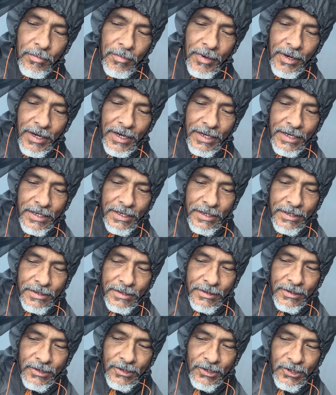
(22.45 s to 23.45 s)
my
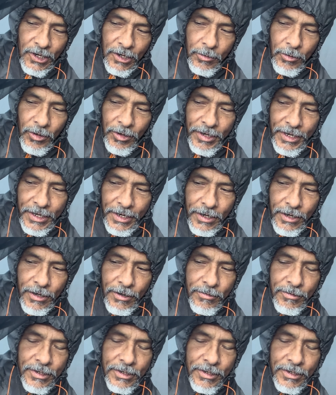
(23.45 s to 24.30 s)
summer gear,